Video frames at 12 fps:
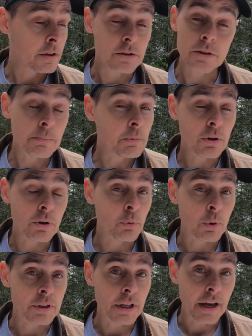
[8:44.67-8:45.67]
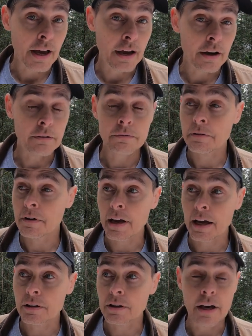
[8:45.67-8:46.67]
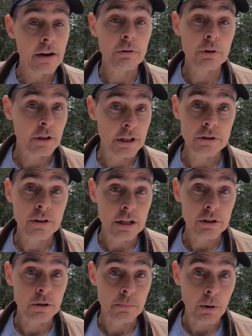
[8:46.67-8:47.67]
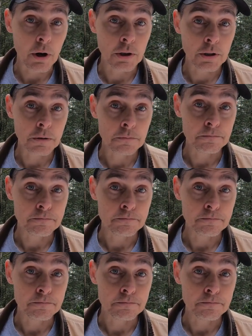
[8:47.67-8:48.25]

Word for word: similar to what they have at the Everglades National Park.